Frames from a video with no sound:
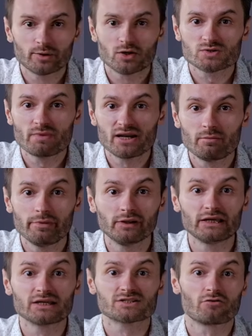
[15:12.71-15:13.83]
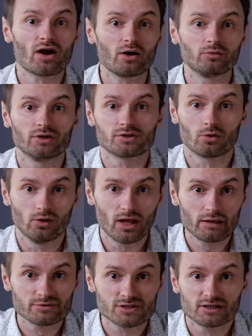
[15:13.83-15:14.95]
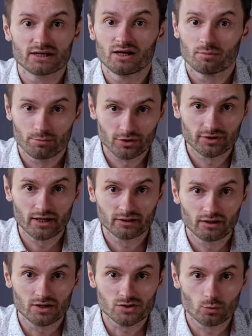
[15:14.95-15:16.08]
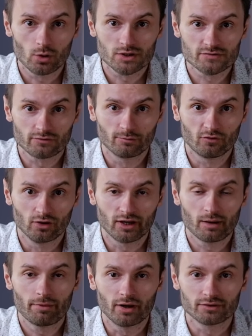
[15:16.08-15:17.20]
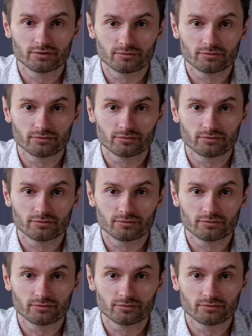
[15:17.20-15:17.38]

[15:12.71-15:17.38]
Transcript: because many buildings around it collapsed protecting its walls from falling apart.